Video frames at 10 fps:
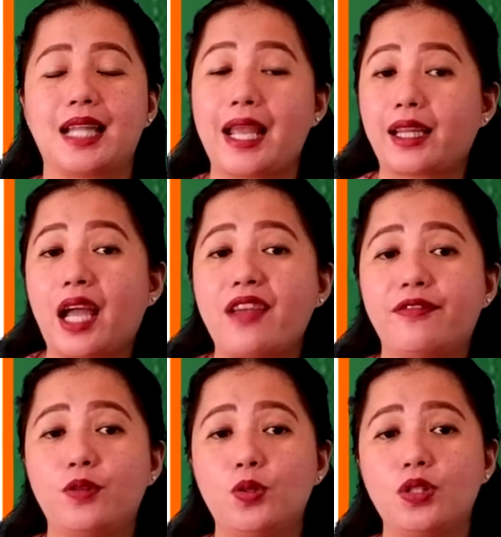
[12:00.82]
like
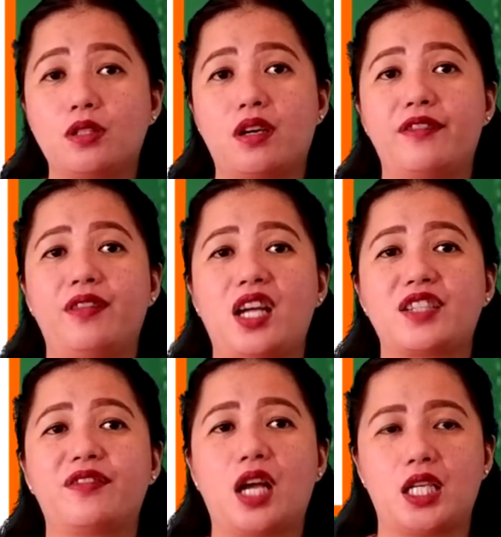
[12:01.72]
typhoons or flash
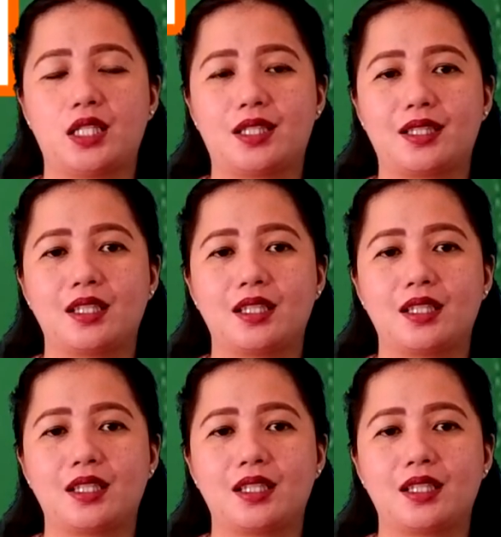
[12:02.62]
floods,